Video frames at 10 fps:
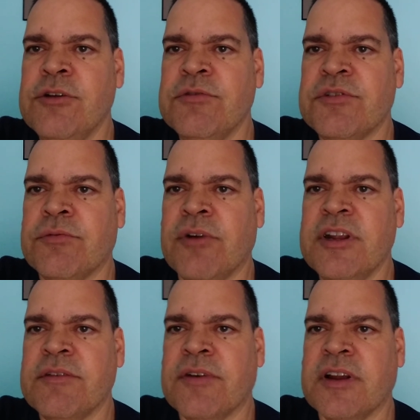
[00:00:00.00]
who was
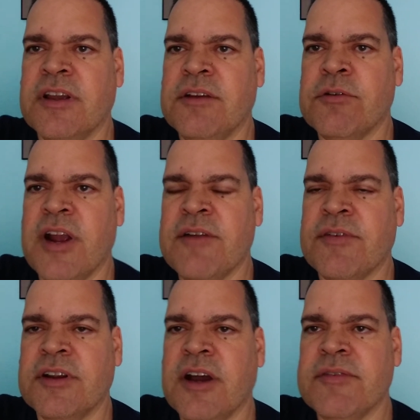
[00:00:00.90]
running for ran
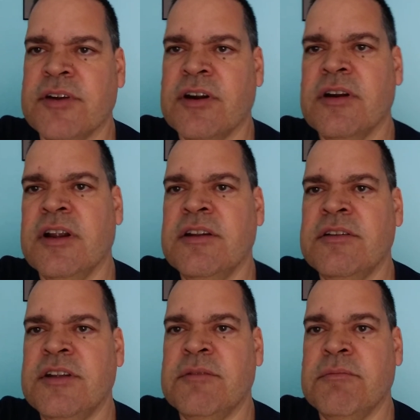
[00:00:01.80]
for governor
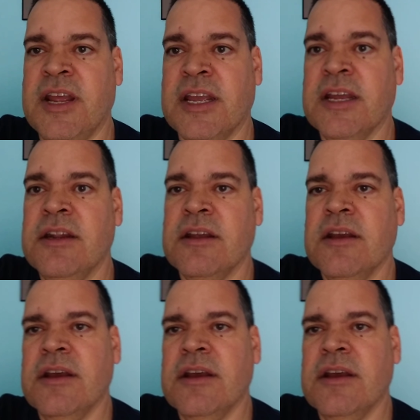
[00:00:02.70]
and didn't make it.